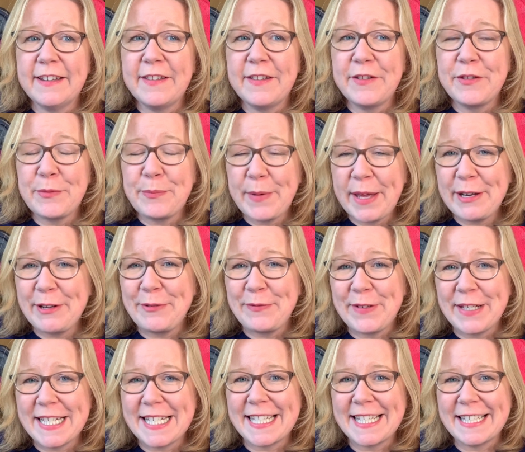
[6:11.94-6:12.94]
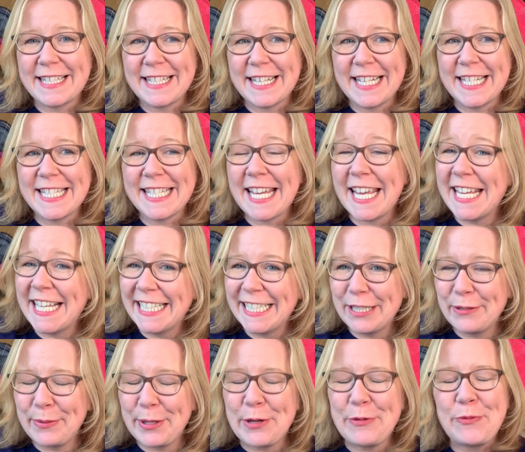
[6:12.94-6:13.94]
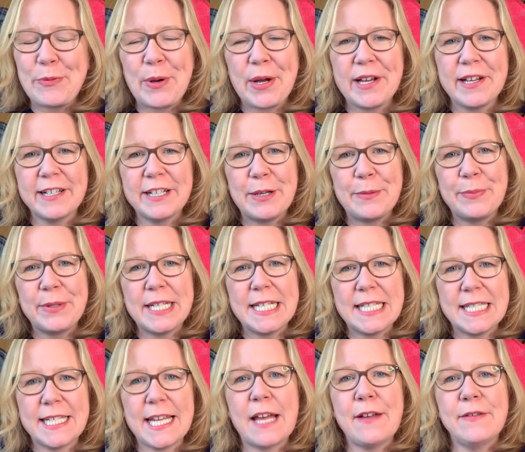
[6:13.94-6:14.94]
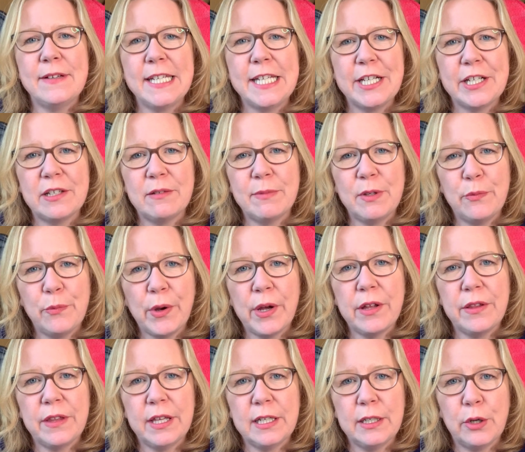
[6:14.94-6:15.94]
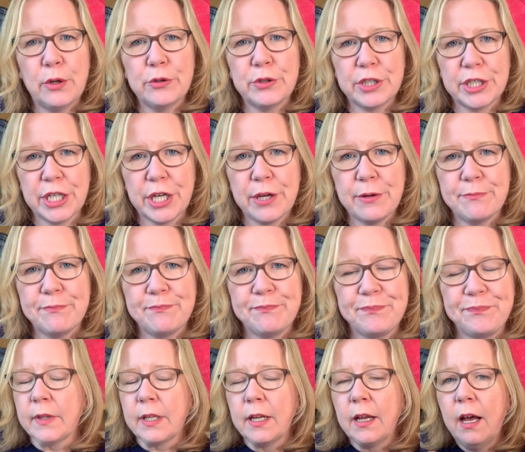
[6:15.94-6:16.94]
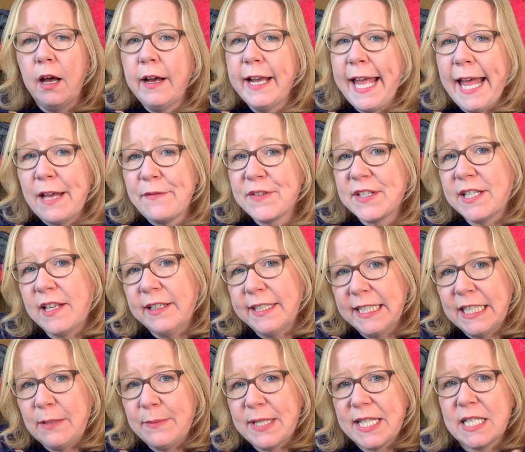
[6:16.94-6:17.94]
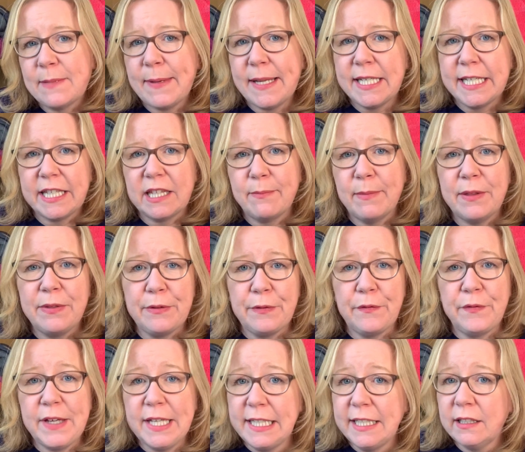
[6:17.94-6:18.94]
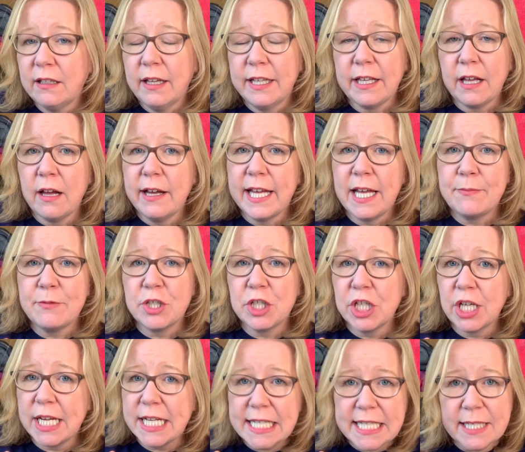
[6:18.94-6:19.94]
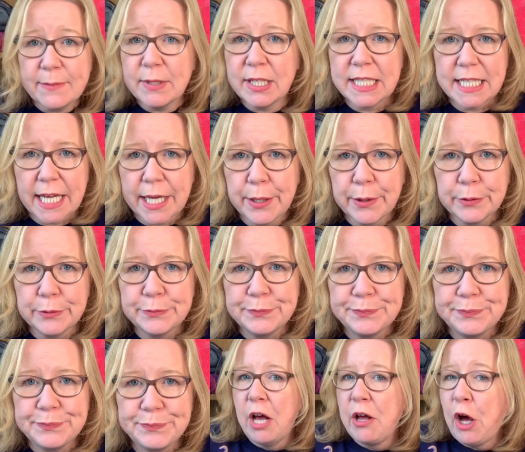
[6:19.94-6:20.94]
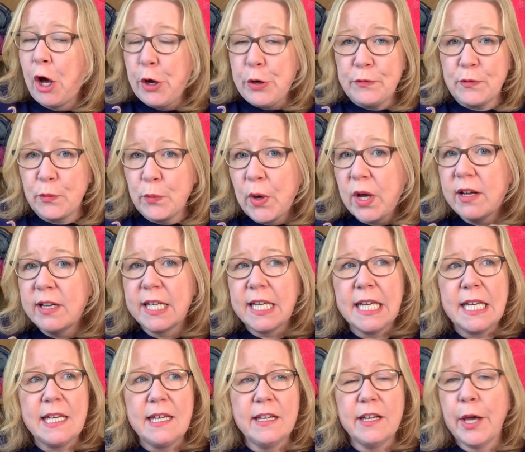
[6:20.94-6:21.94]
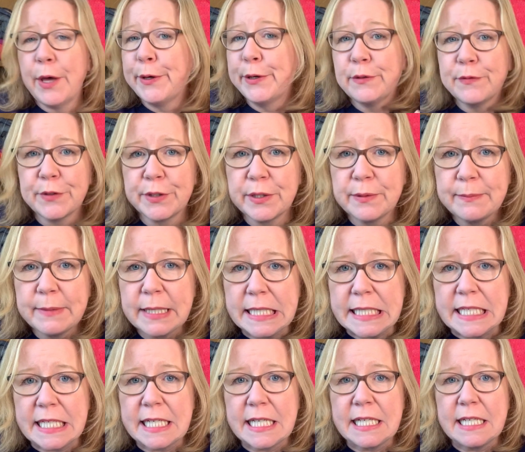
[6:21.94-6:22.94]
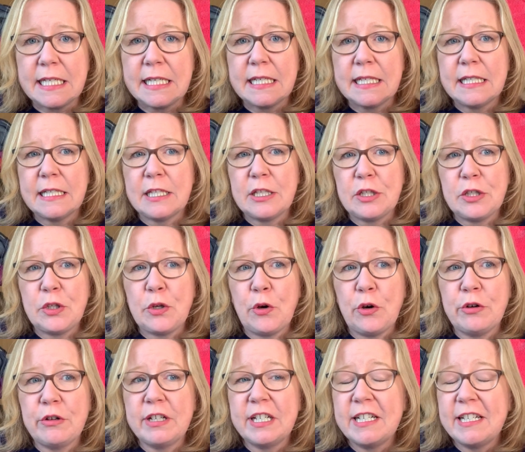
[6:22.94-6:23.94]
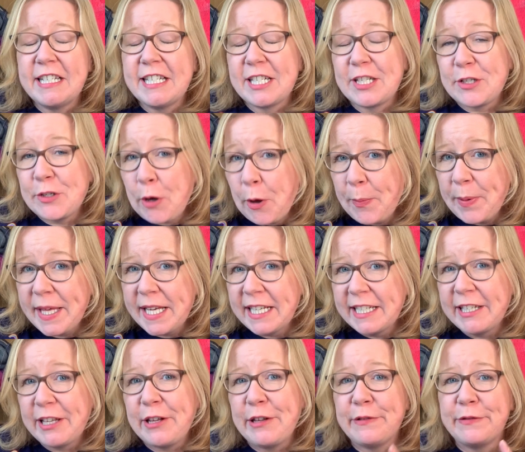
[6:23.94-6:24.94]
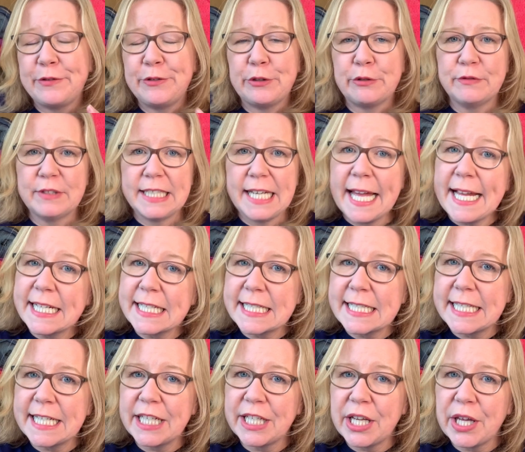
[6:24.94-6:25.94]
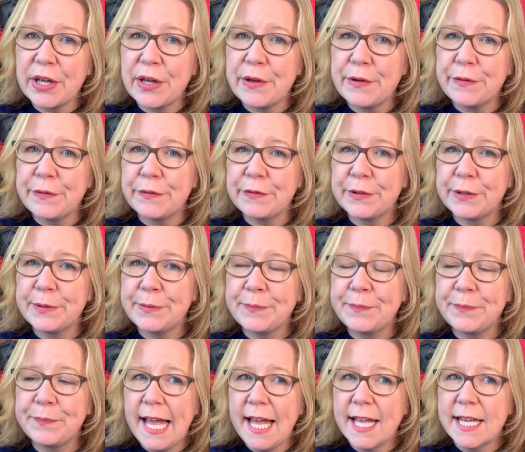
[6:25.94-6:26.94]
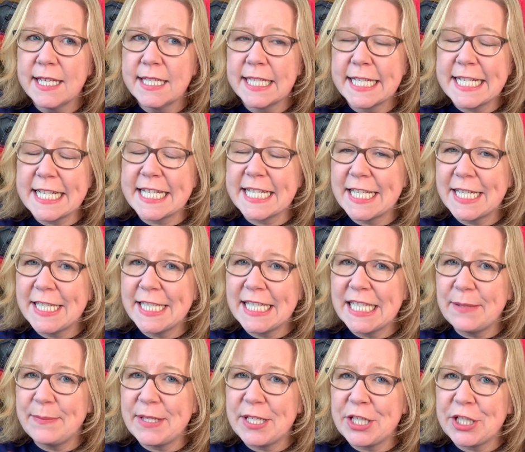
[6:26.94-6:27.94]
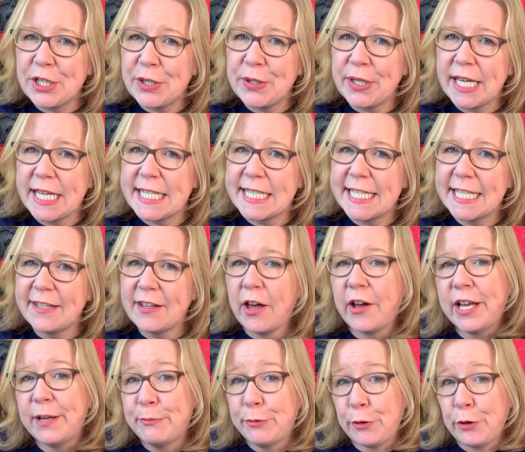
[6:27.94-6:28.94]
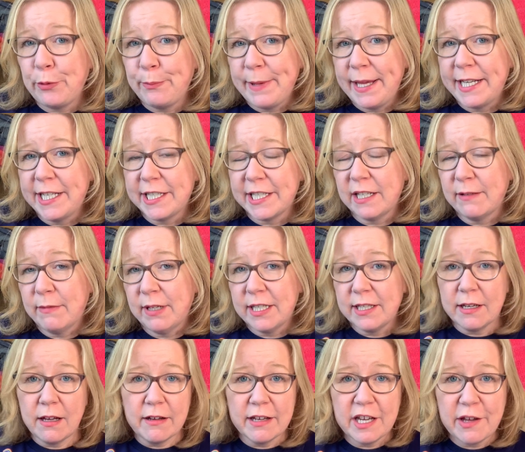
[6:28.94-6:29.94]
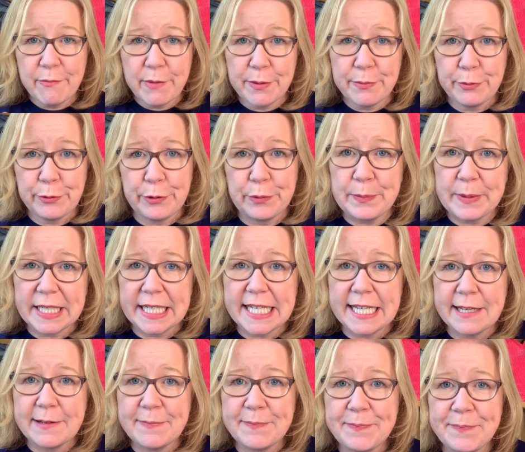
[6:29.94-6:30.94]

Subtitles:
the benefits take a little bit of work, but it's definitely going to be worth it long term. I have certainly been spending the month feeling like I am chasing my tail, overworking, overcommitted, not stopping enough, not relaxing enough. And it's certainly been showcasing that I am not managing my time properly.